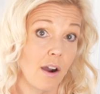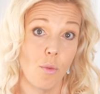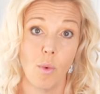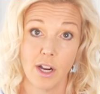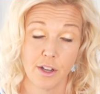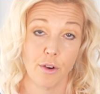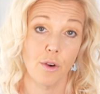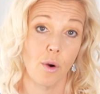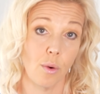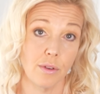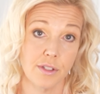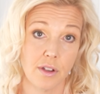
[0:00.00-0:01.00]
on what your
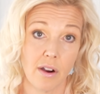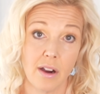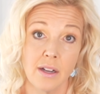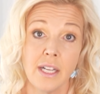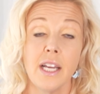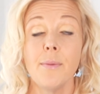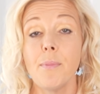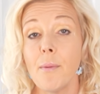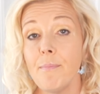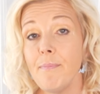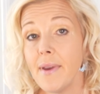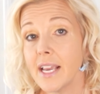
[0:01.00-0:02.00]
goals are,
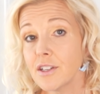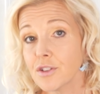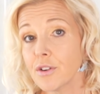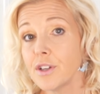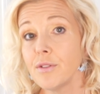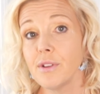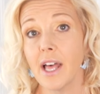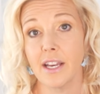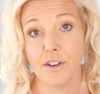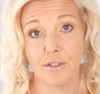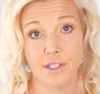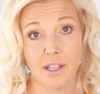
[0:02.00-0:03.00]
but make sure you let
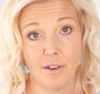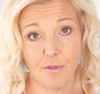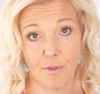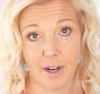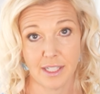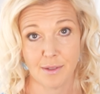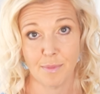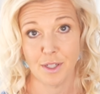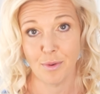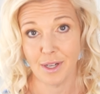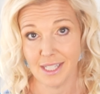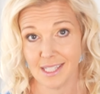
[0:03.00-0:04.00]
yourself rest
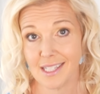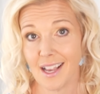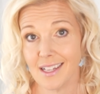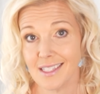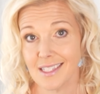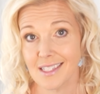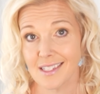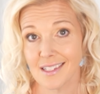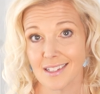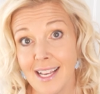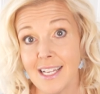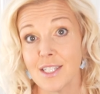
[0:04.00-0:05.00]
between sets.
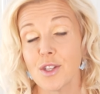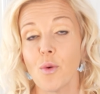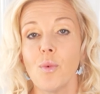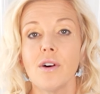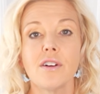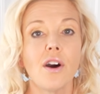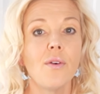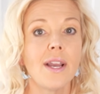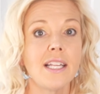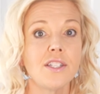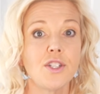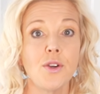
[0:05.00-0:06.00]
So we'll go
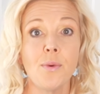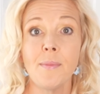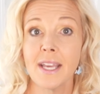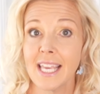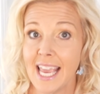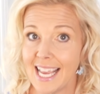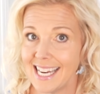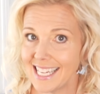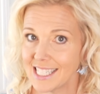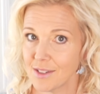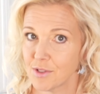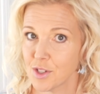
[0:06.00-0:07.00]
into
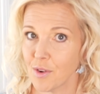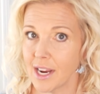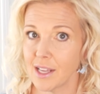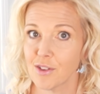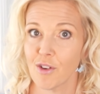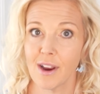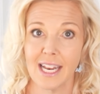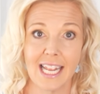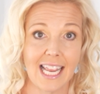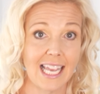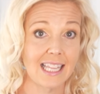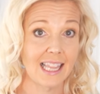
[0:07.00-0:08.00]
mechanics of strength
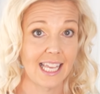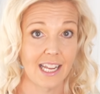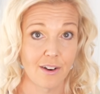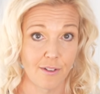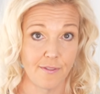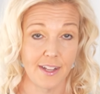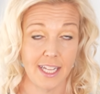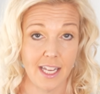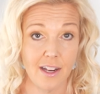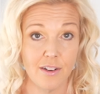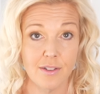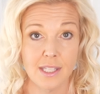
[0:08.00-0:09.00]
training in later
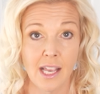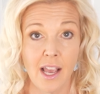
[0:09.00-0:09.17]
videos,